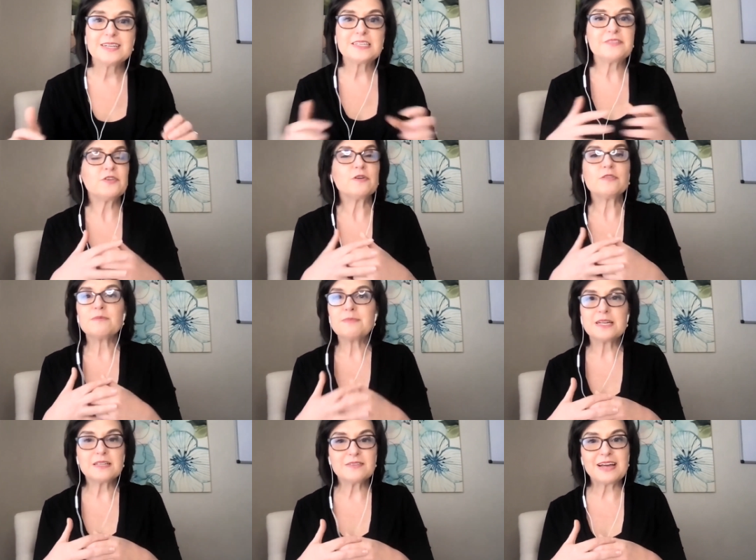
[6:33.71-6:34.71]
If you're in the
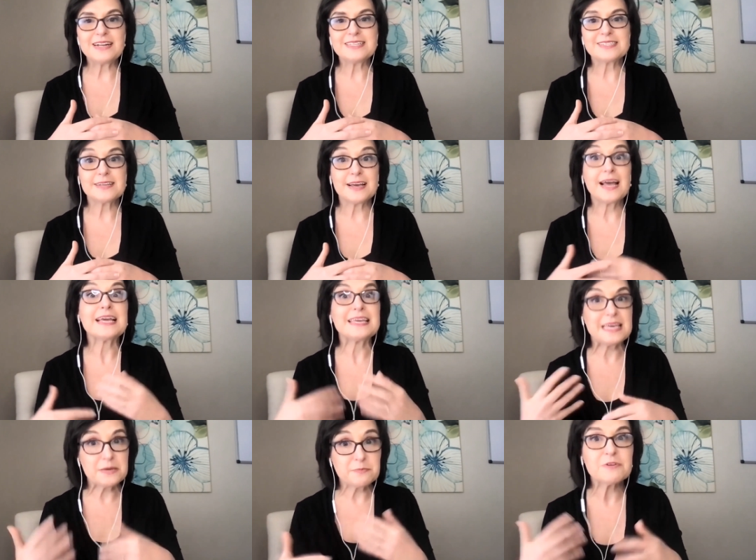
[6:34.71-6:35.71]
middle of edits,
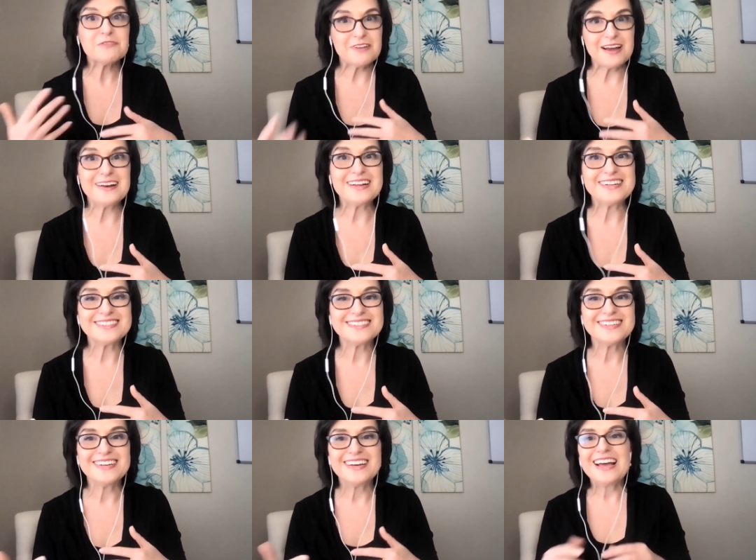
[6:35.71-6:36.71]
keep refining.
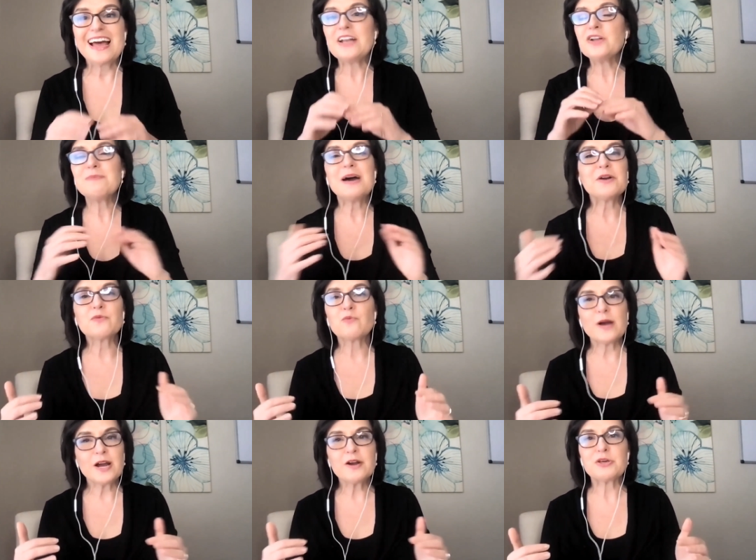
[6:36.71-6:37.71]
And no matter
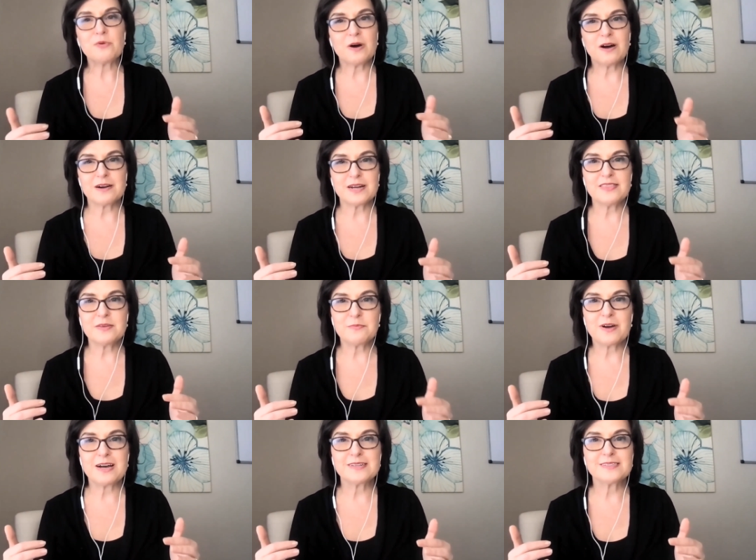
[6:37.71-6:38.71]
where you are in the
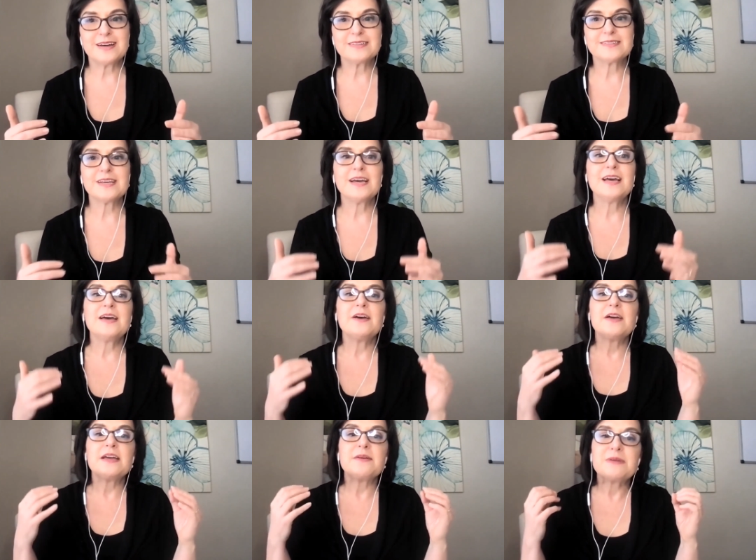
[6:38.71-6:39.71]
process,
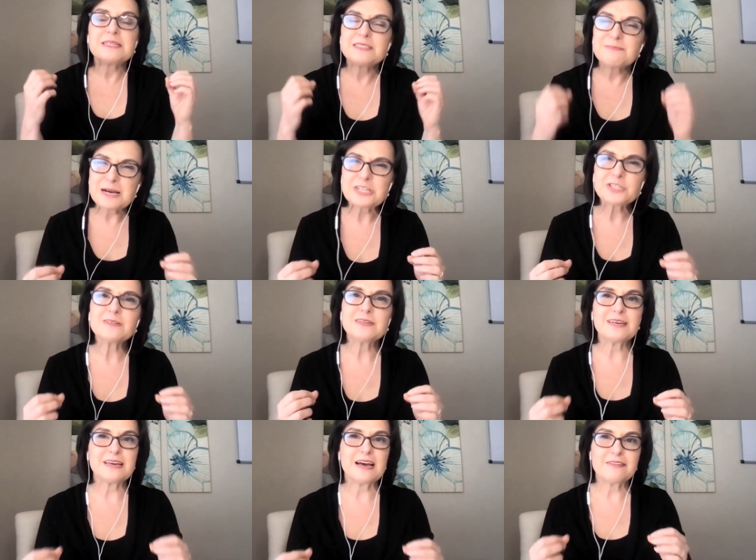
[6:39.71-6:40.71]
but
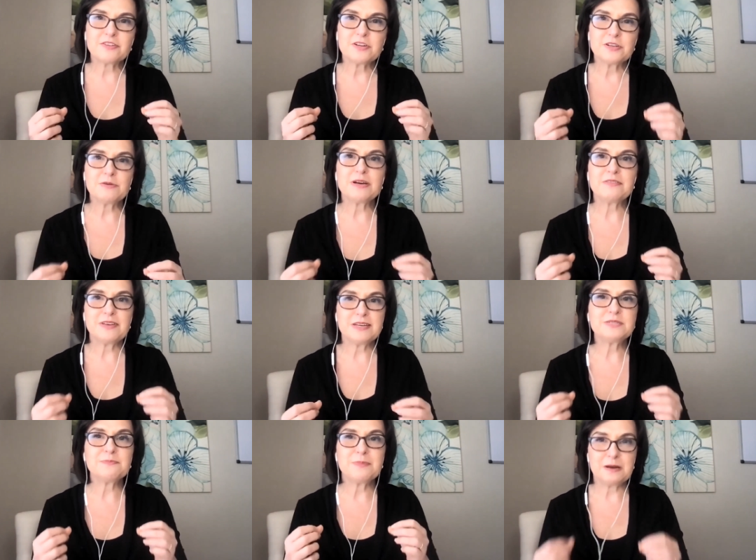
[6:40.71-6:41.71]
especially after you have
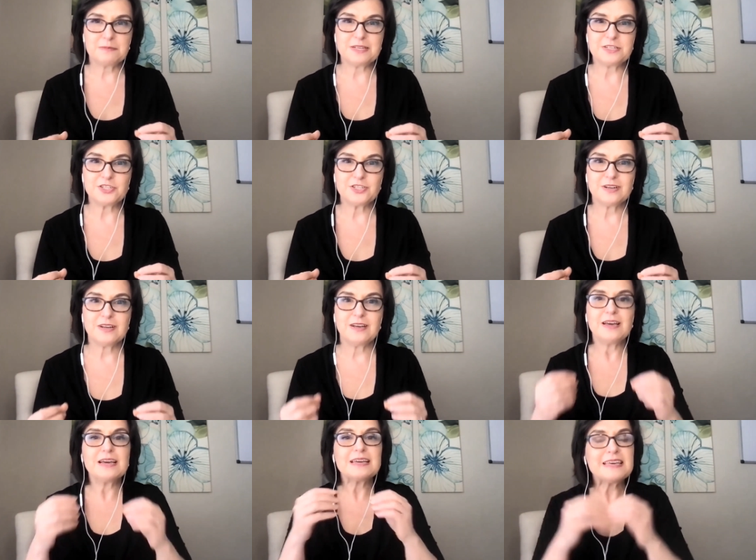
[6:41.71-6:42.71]
hit publish,
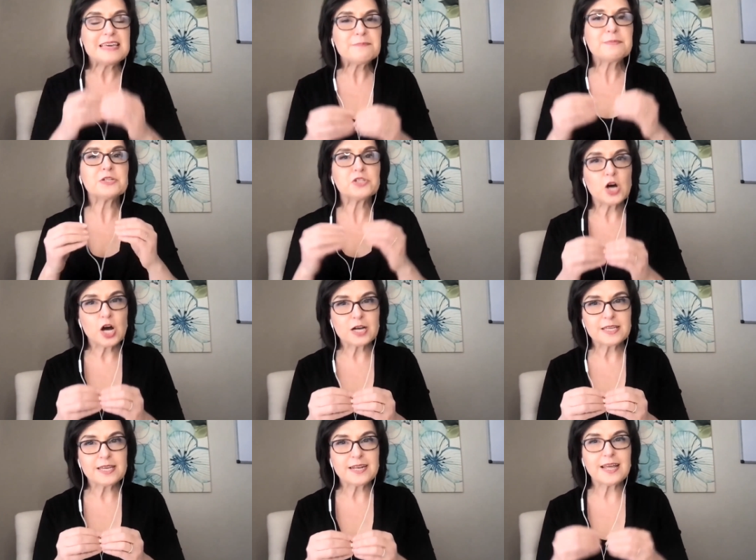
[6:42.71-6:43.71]
keep
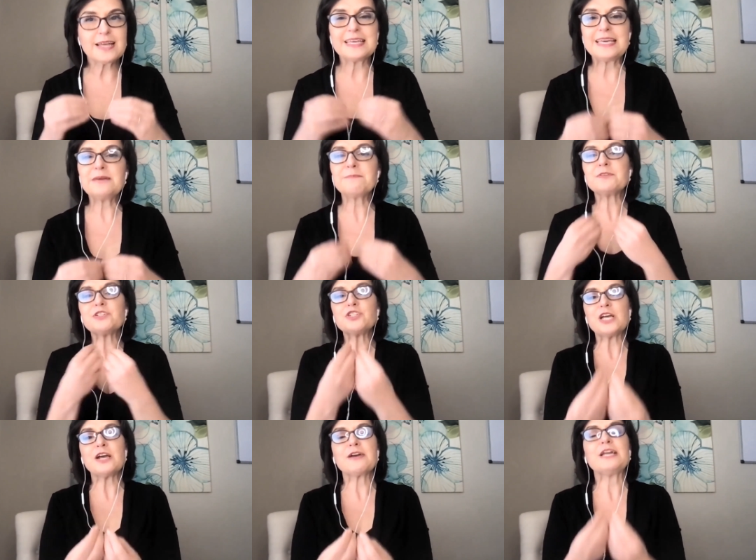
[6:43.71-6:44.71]
talking and keep
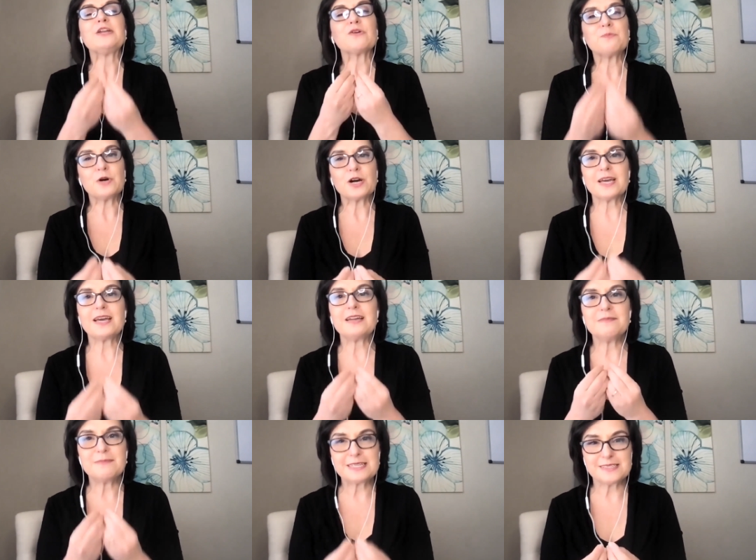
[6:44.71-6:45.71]
sharing your book
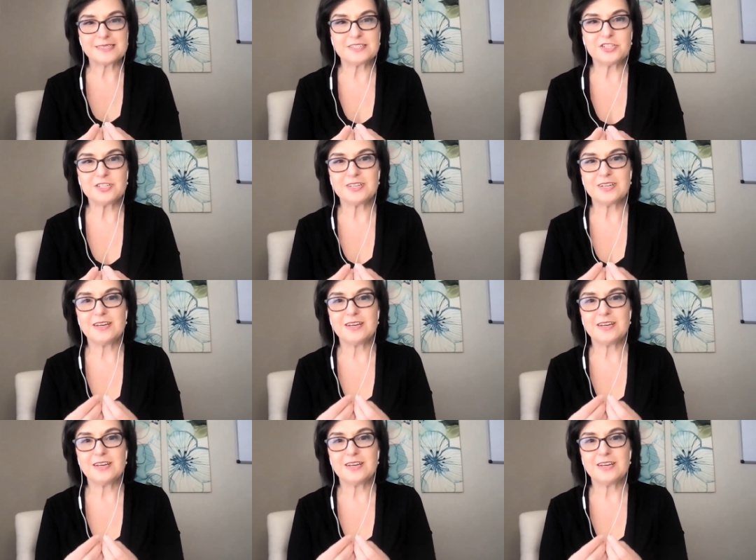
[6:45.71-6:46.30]
and message.